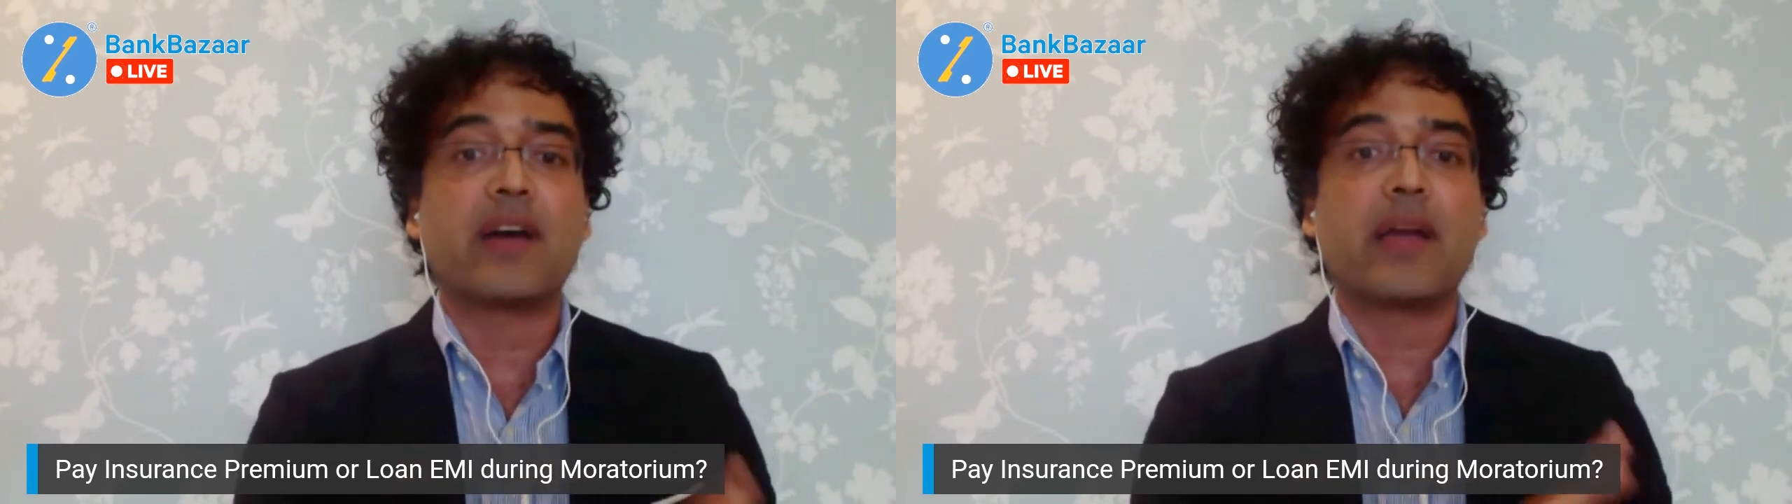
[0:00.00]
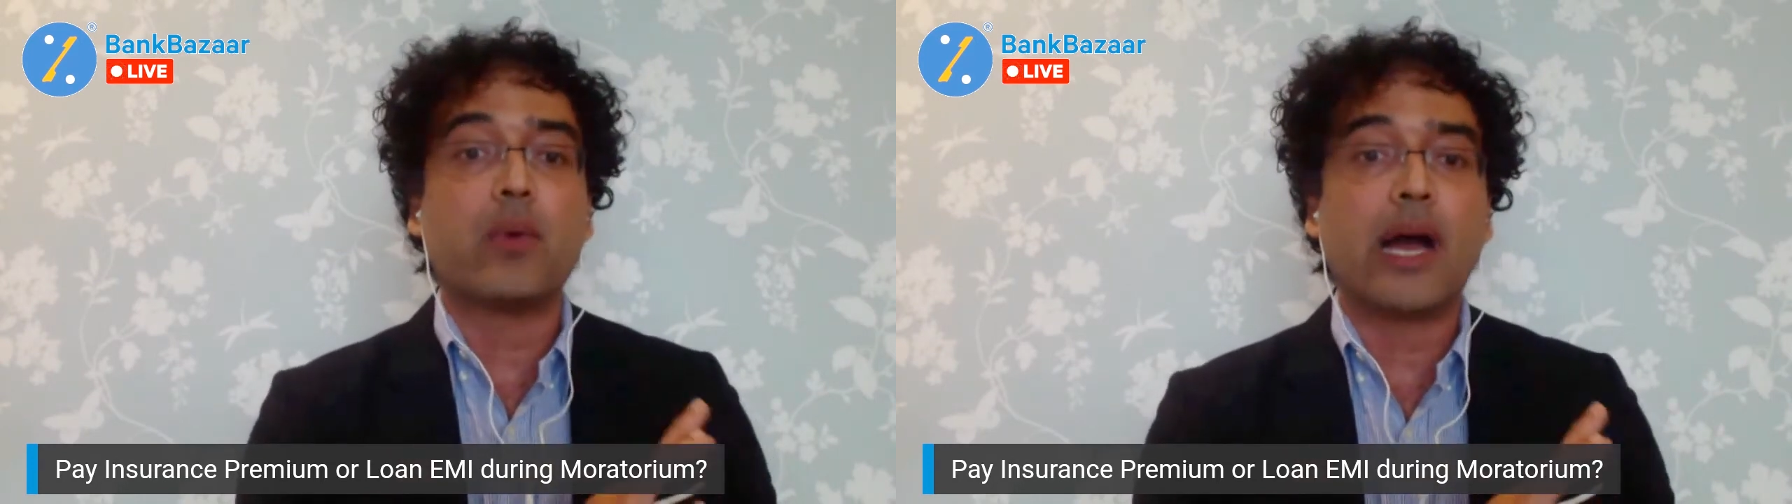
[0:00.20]

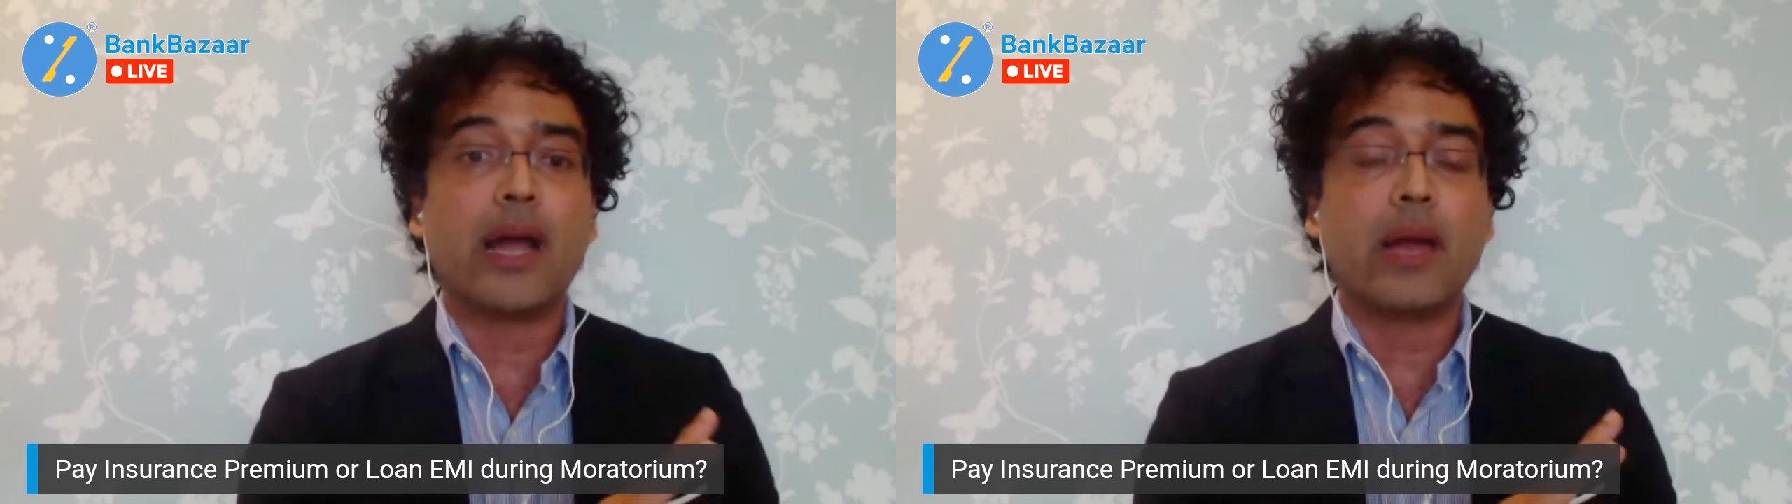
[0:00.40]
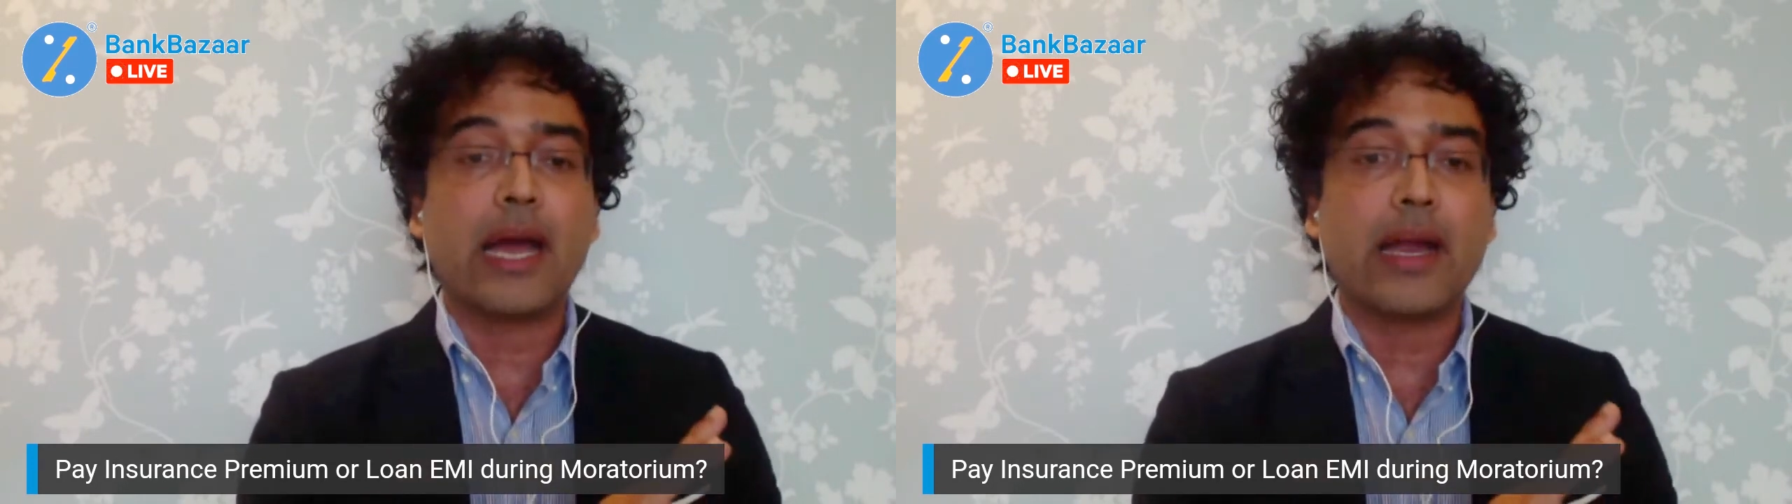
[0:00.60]

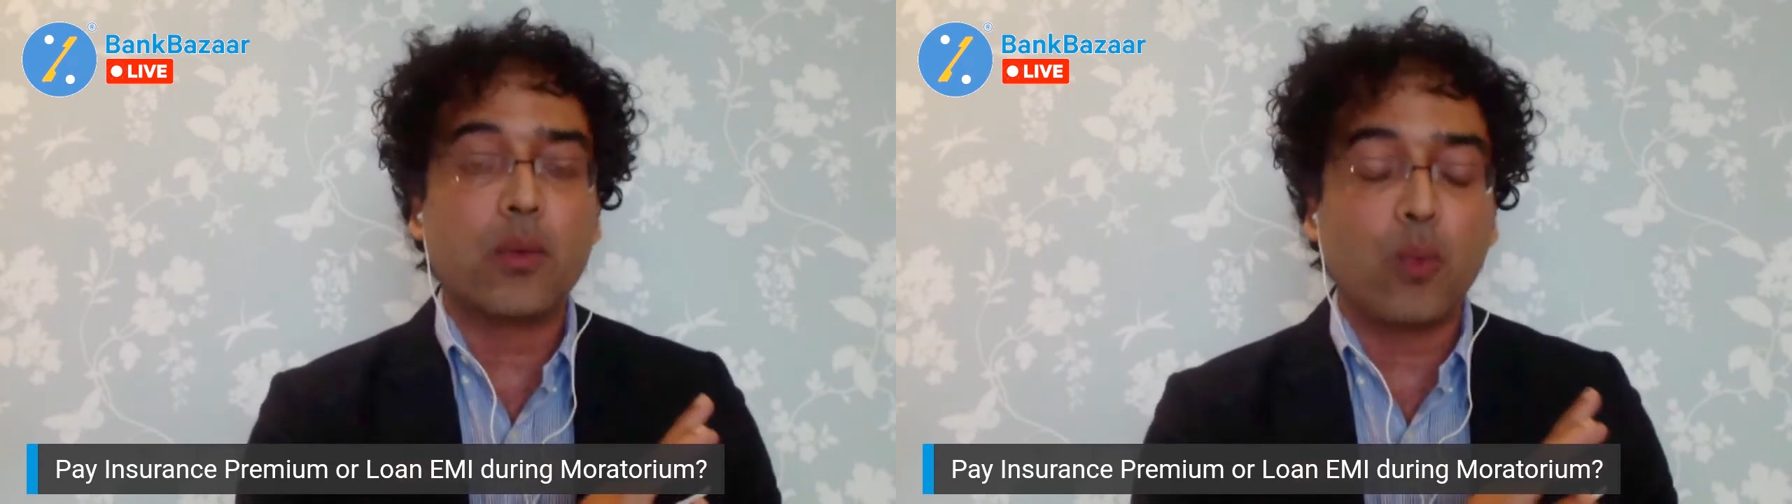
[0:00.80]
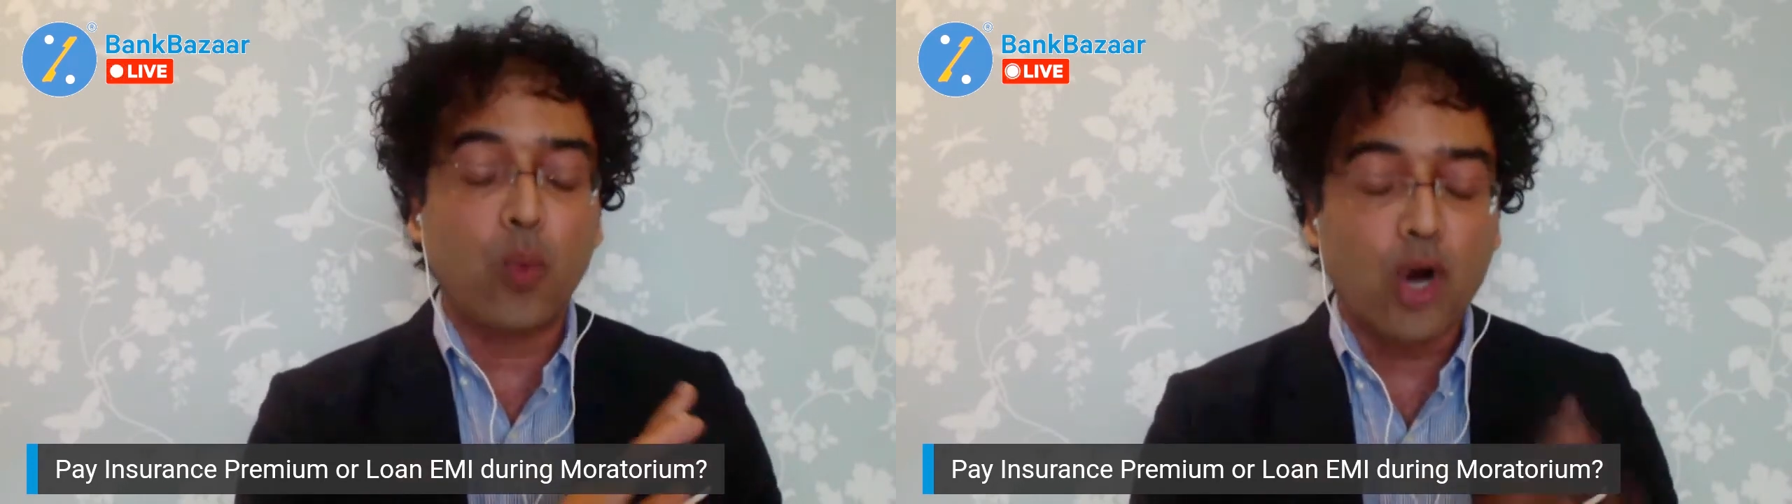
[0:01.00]
I
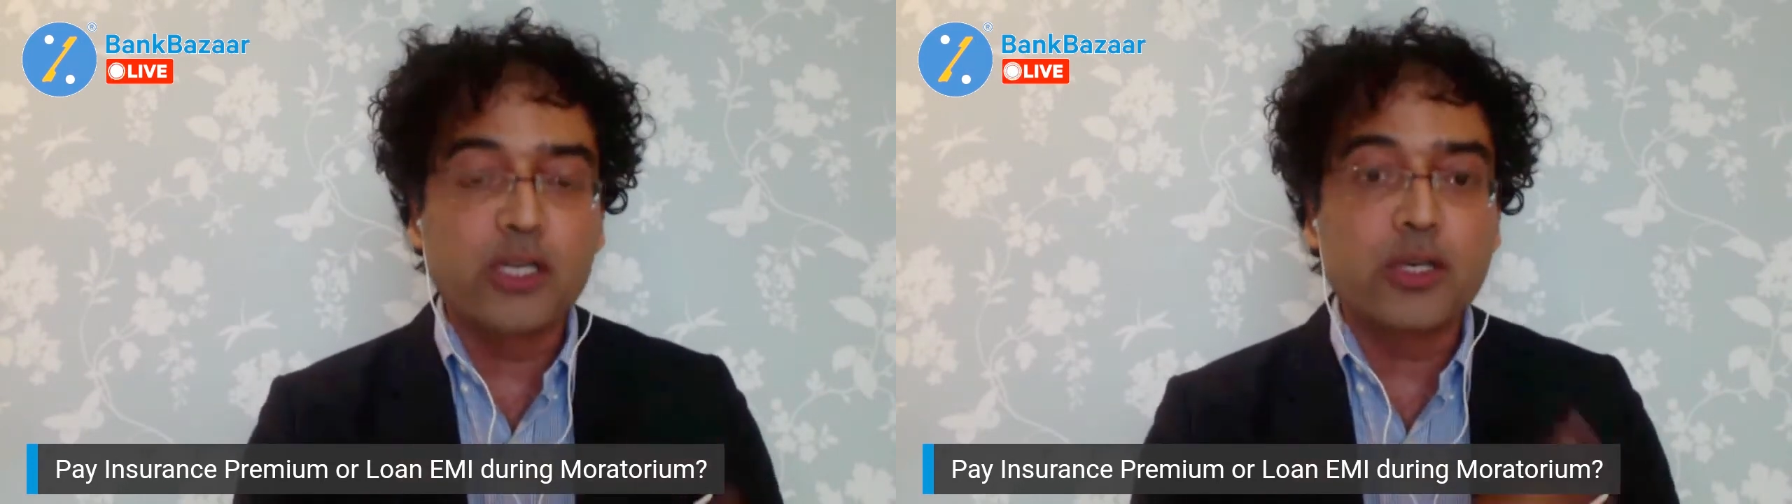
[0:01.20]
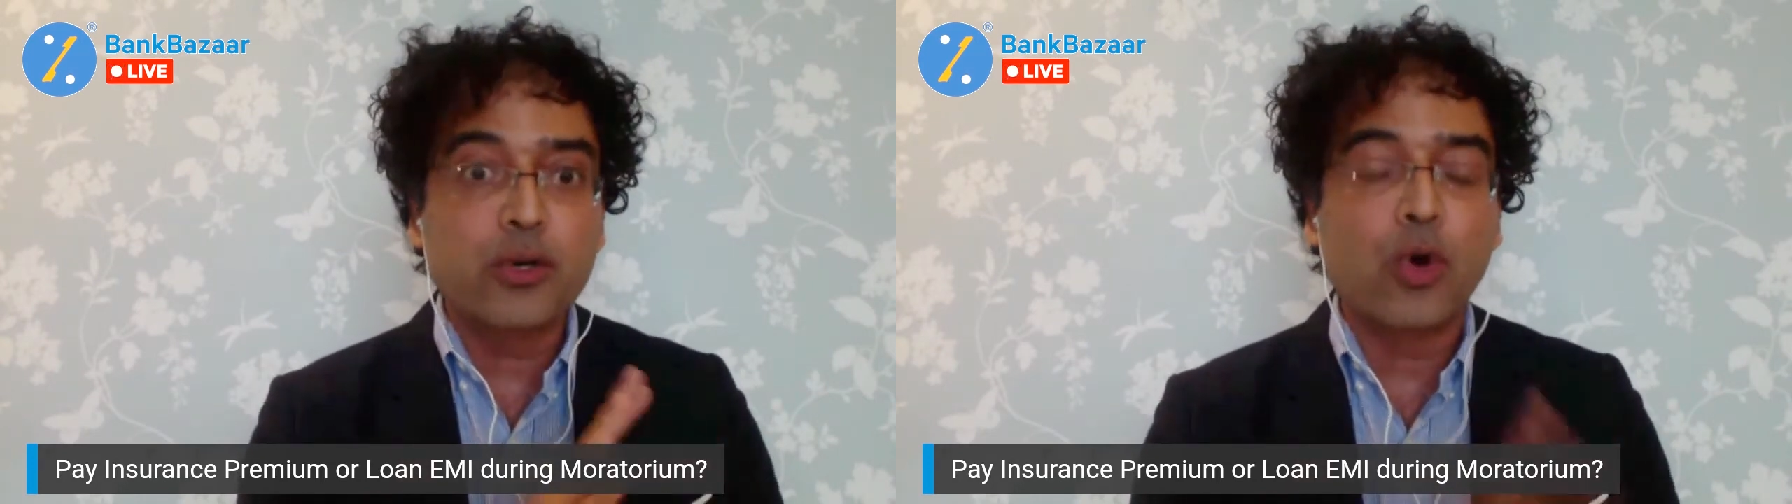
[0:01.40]

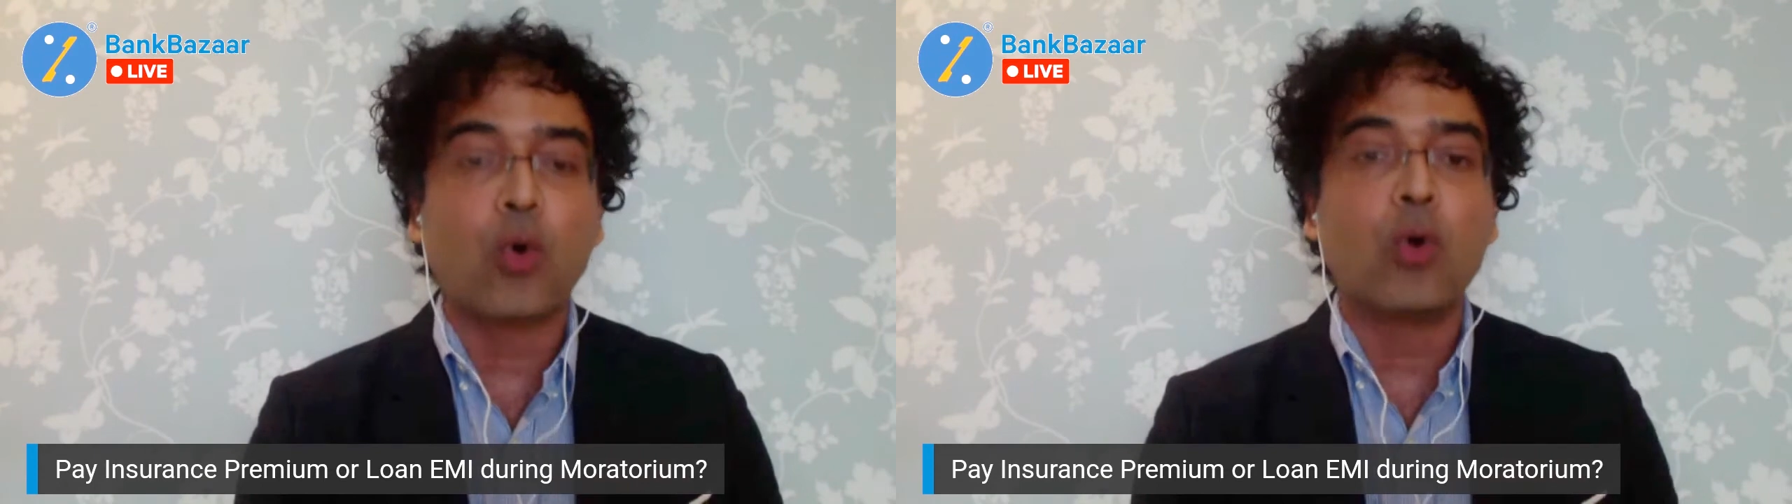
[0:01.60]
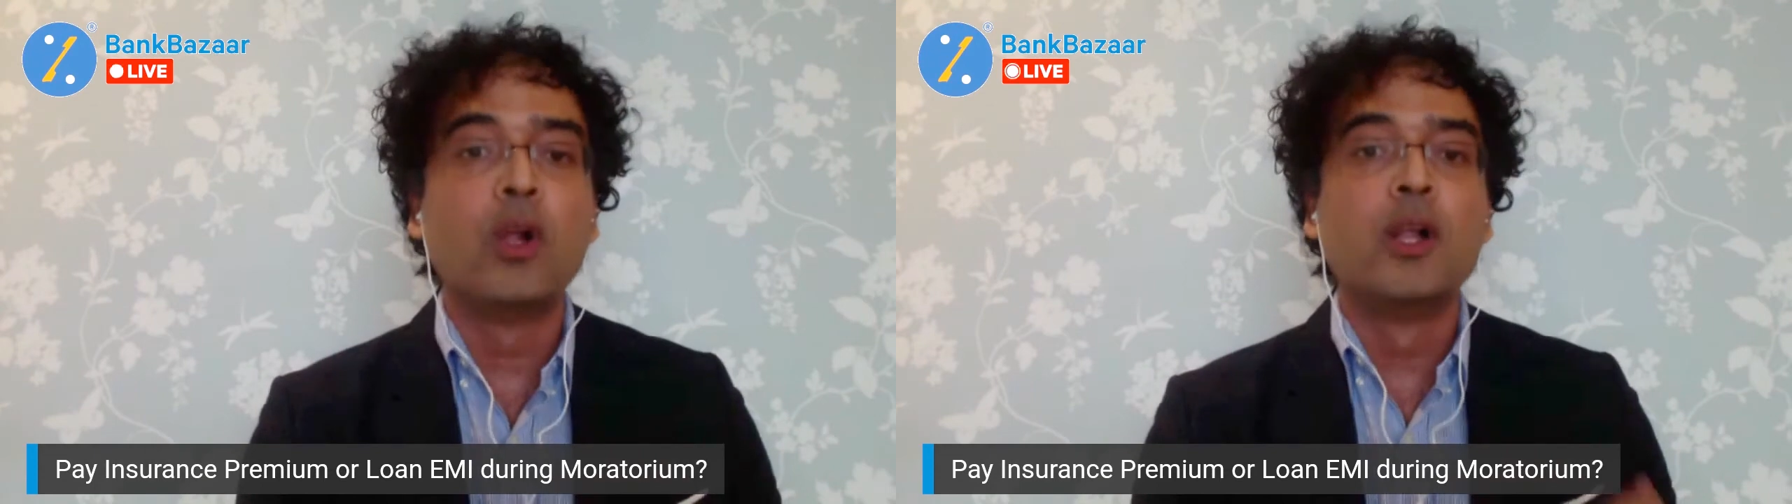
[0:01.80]
want to know